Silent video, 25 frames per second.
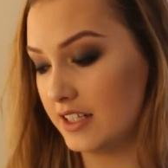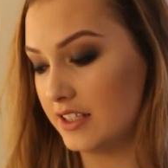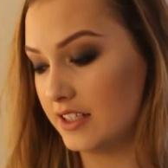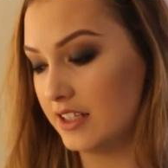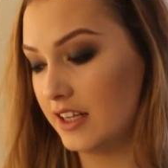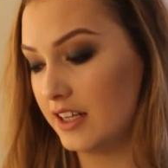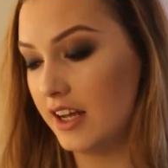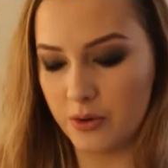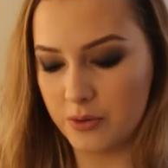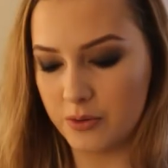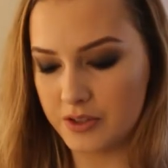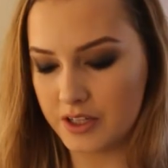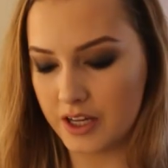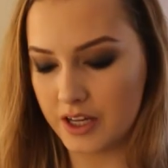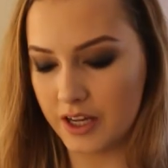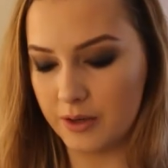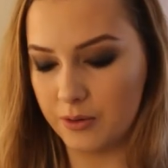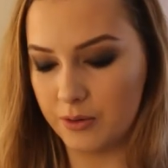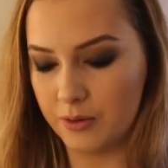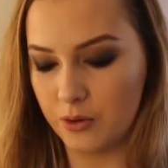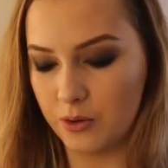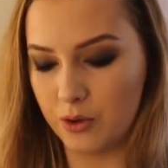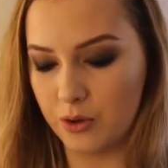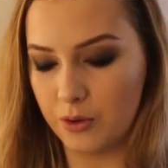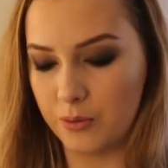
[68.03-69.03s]
I thought it was kind
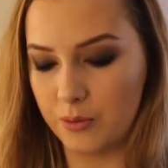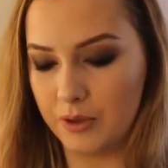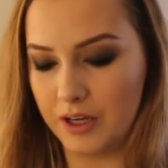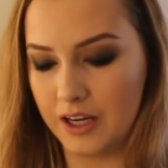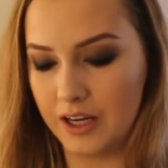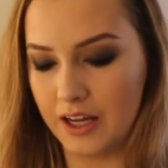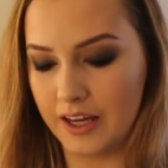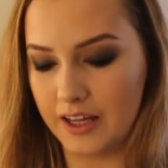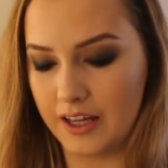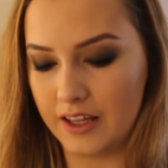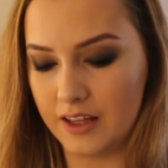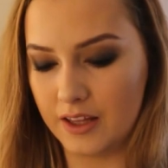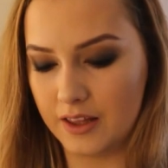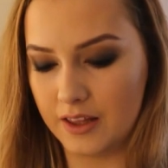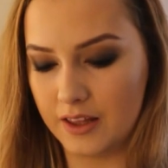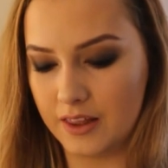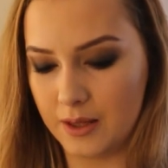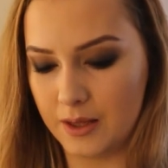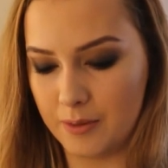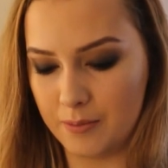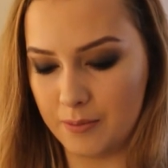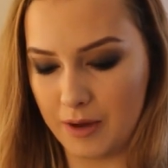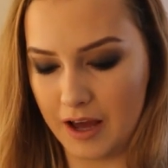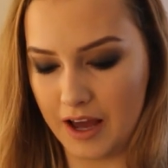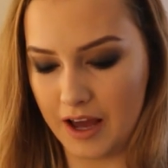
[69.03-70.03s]
of going to be like
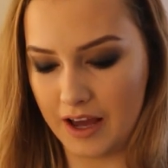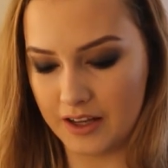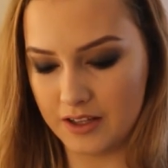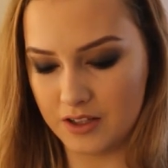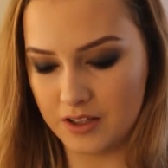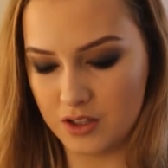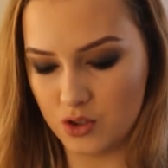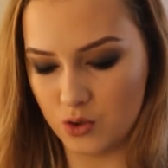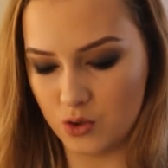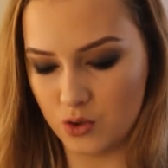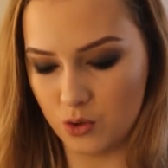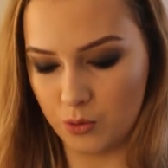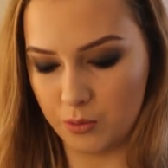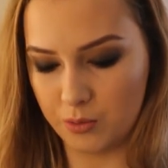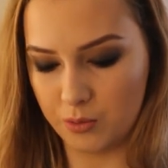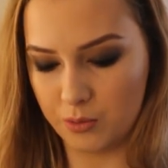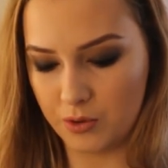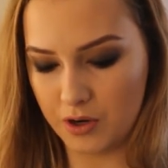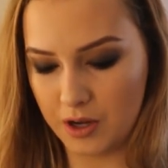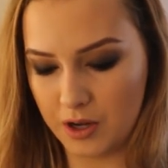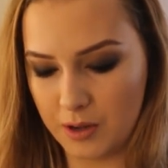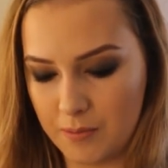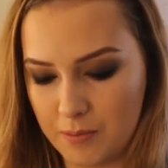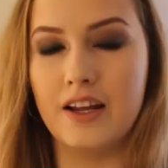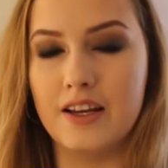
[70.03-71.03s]
the MAC strobe
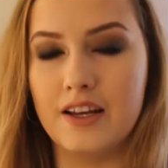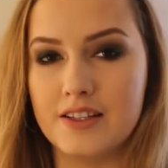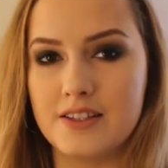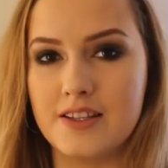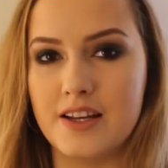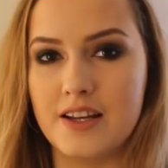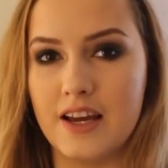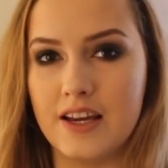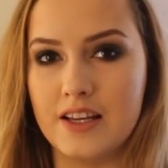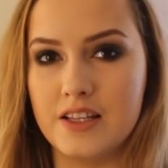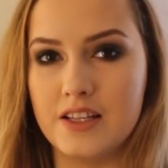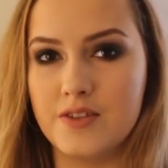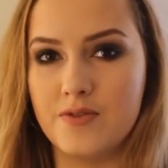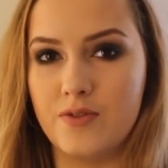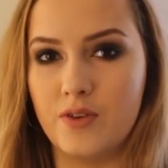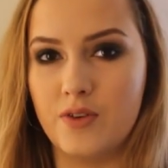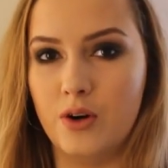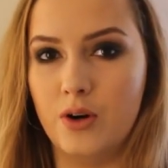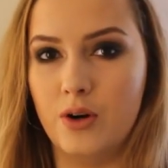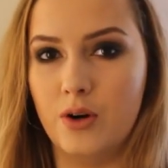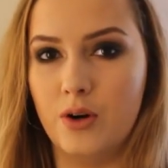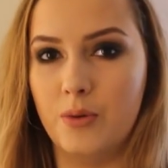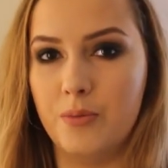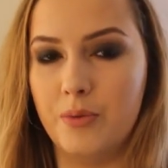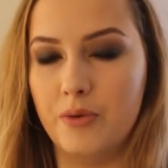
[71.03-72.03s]
cream. It is nice
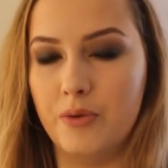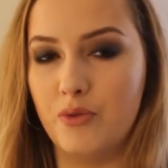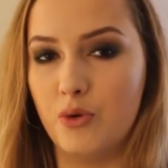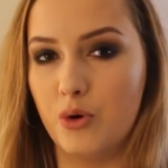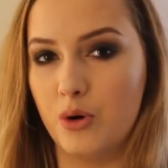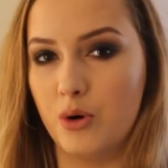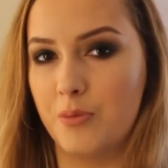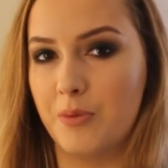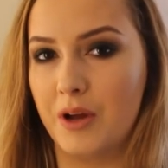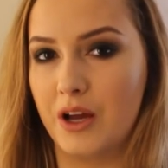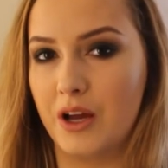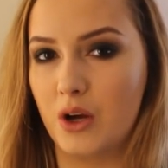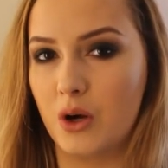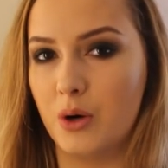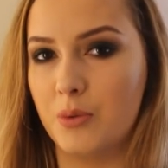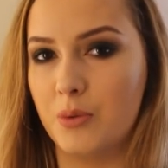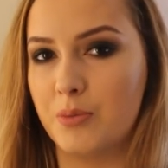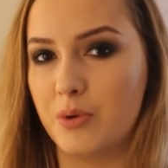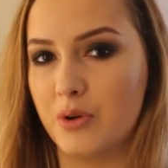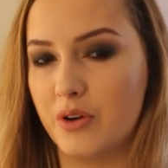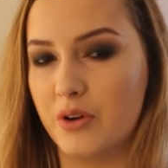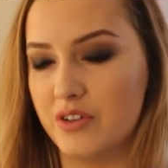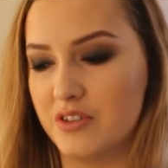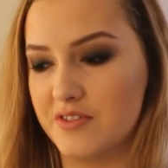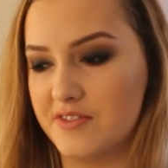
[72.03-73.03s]
for before makeup
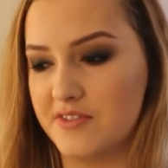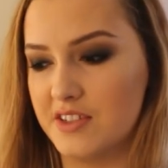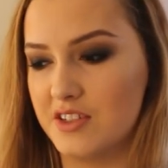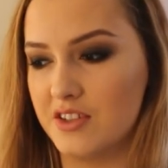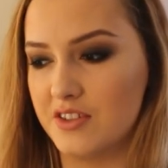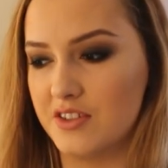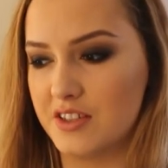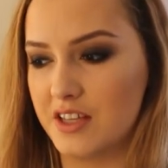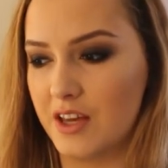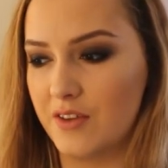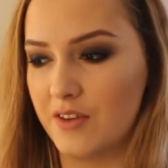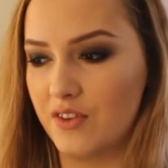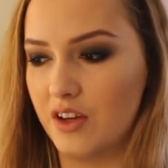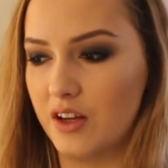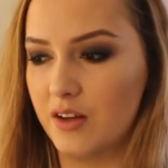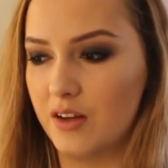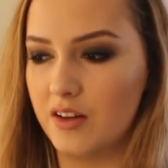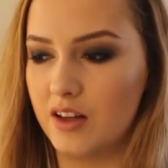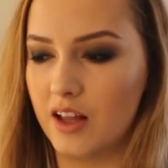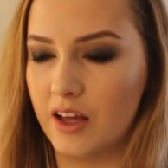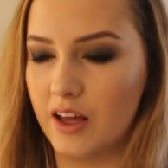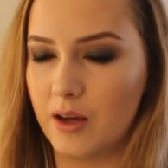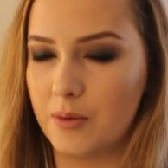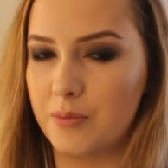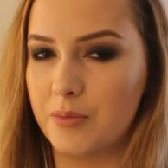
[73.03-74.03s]
because it does give you
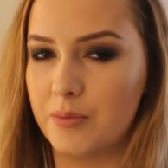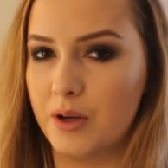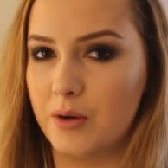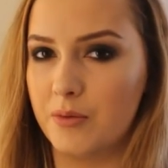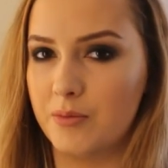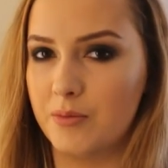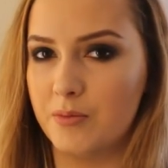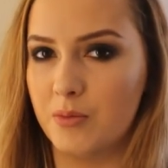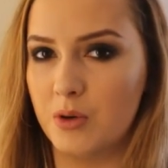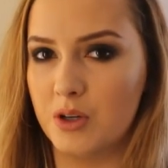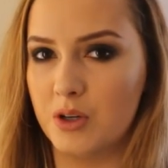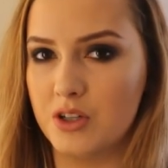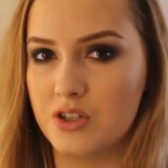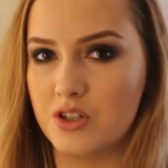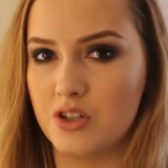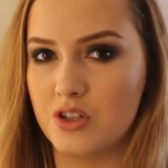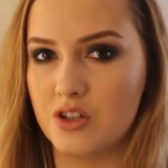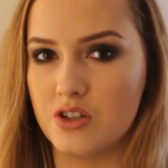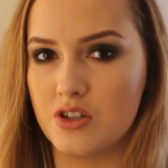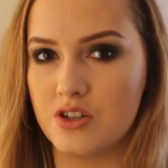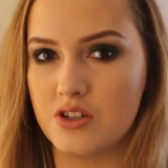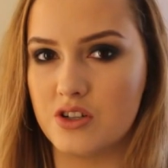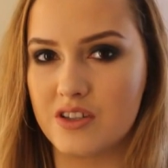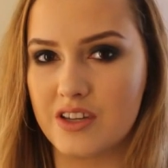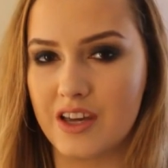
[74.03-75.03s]
a bit of moisture in
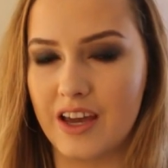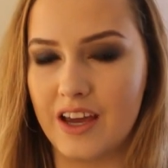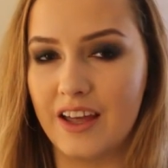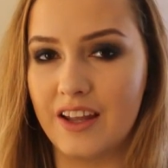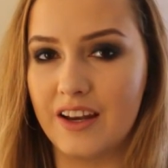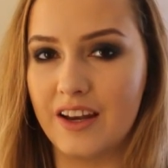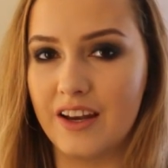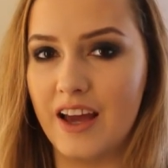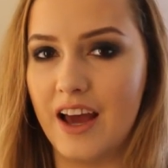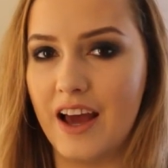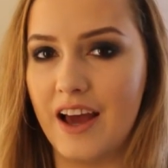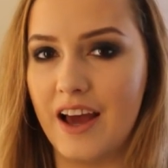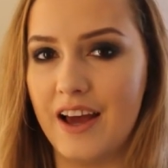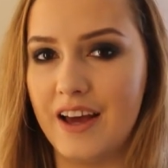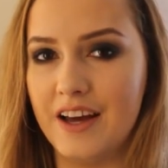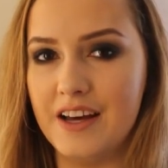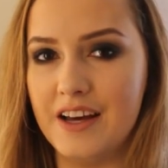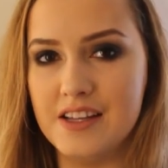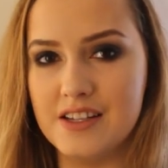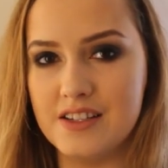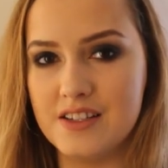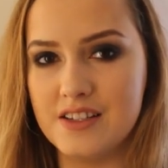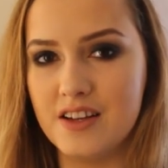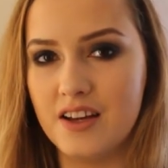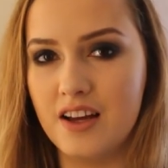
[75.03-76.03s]
your skin
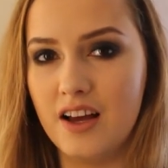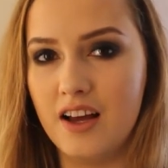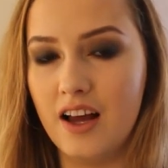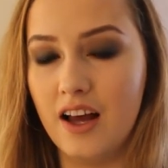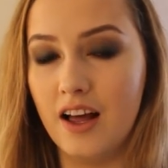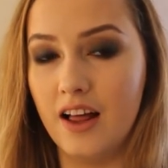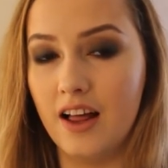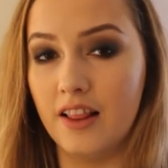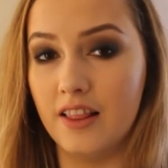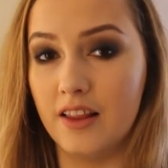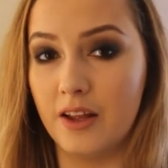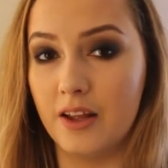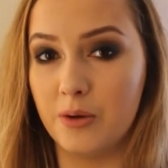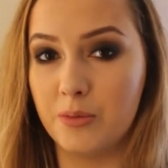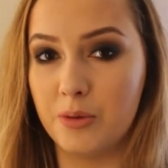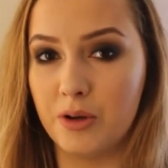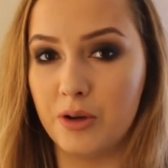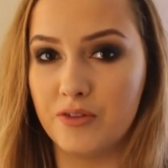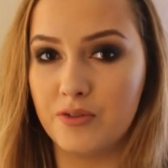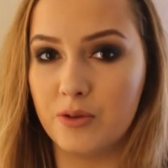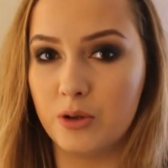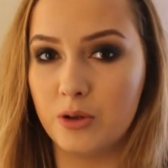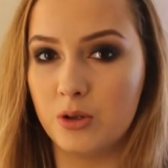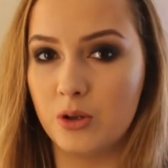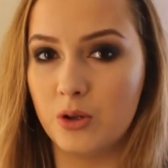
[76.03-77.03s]
and a little bit
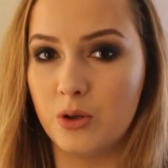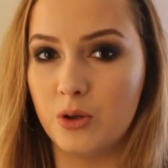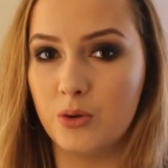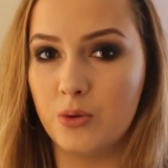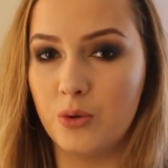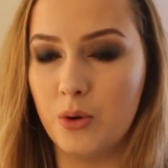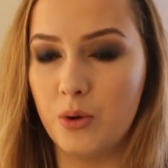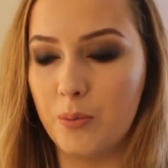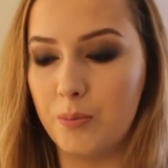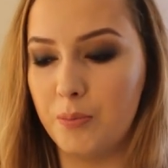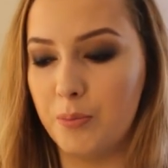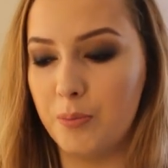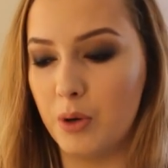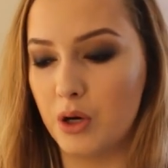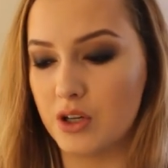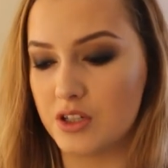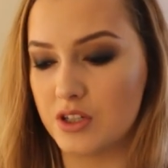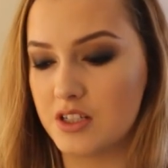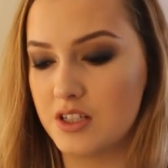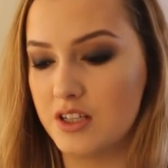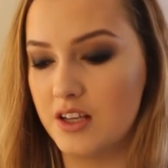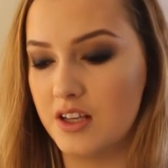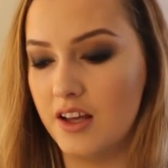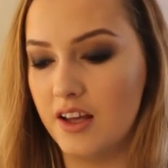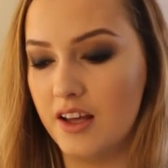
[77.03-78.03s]
of a glow,
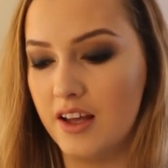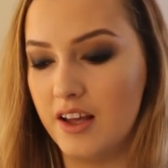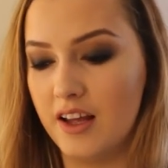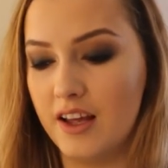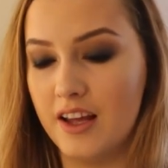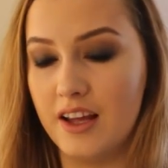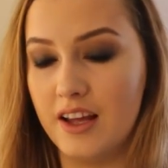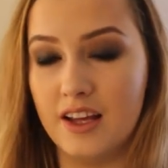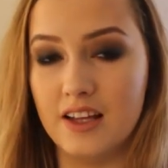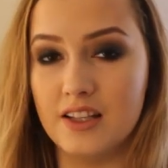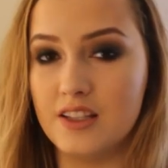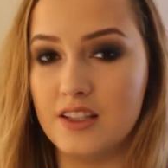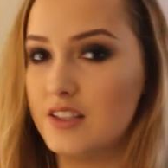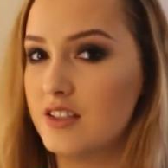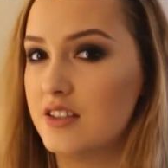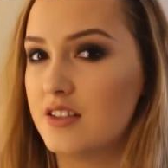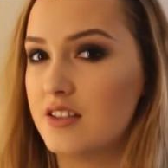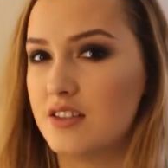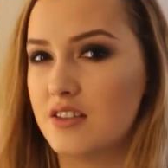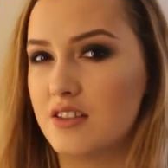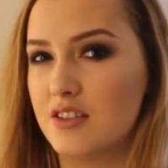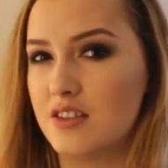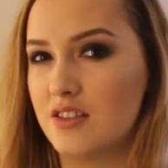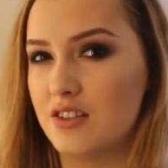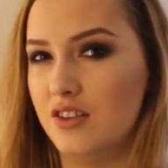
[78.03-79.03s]
but
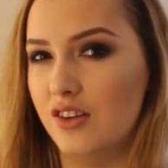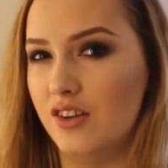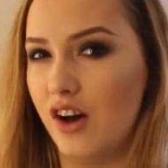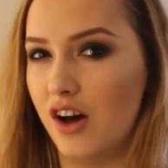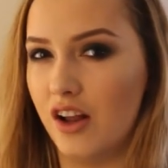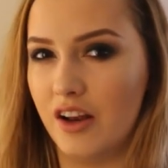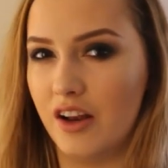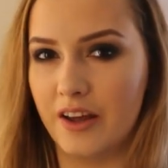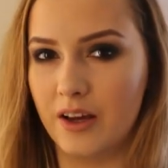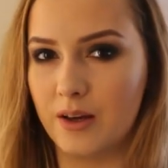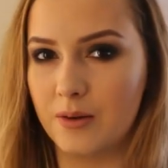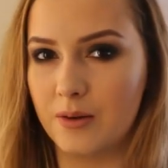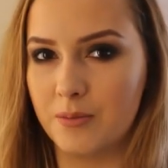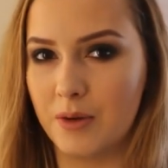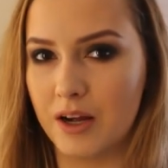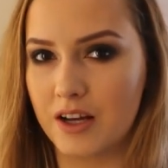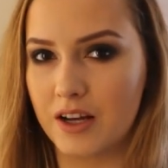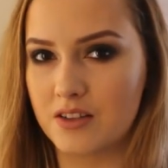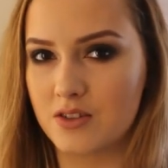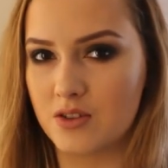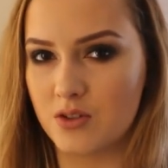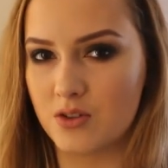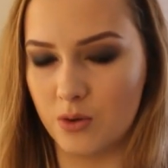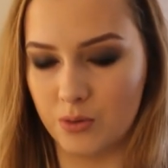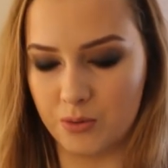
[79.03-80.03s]
it's not like MAC
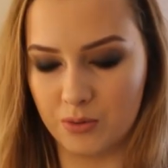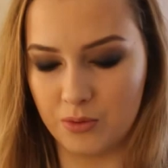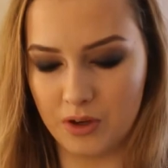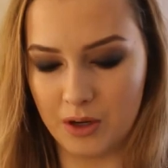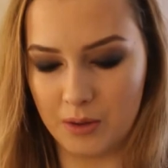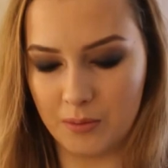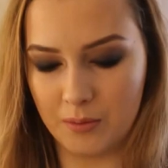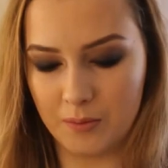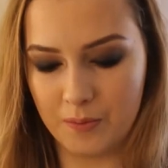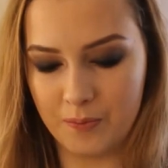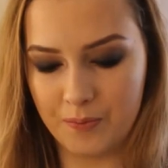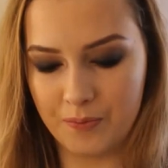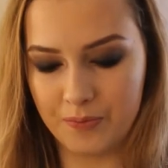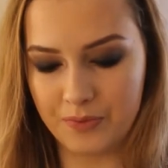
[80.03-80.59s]
strobe cream.